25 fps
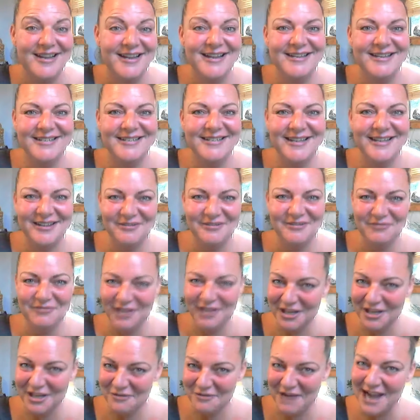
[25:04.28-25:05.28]
to
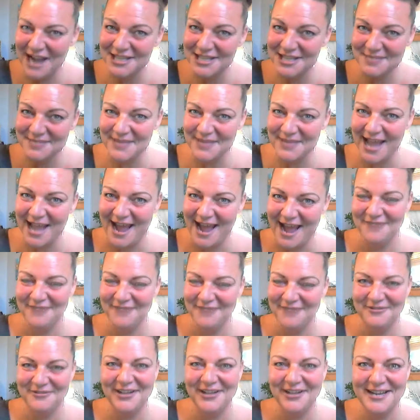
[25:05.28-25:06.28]
really grasp that,
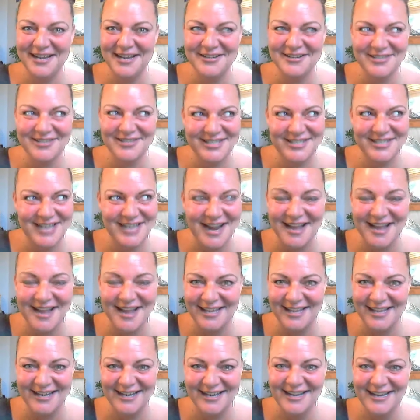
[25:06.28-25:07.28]
really
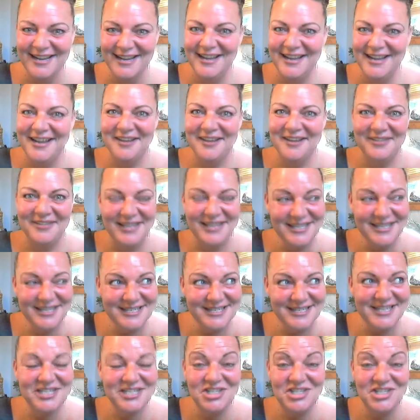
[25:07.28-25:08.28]
understand that
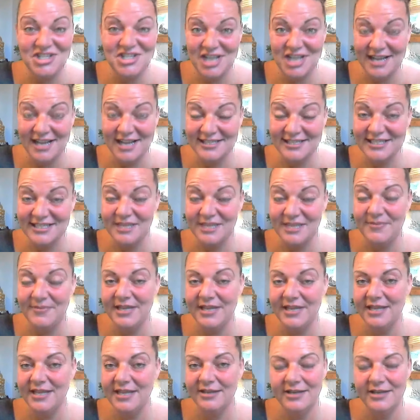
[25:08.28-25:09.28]
this is just the
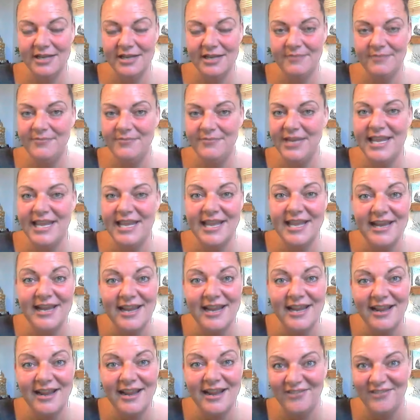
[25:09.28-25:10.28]

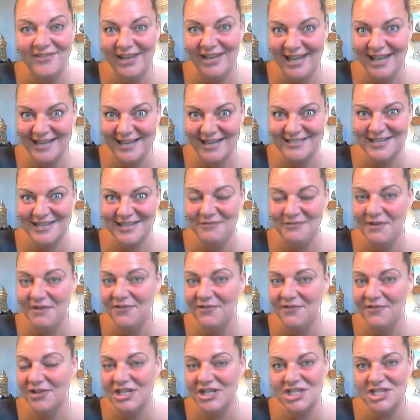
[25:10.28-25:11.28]
beginning of a legacy.
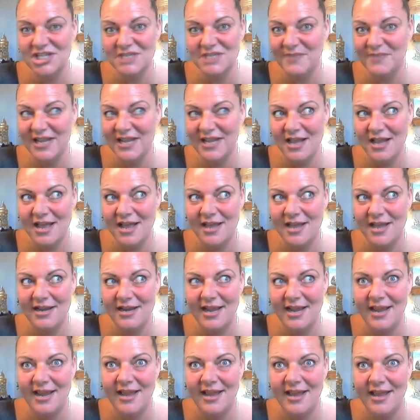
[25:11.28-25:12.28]
We've only just
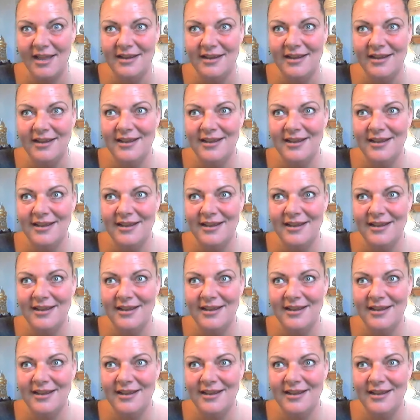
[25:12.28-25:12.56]
begun, and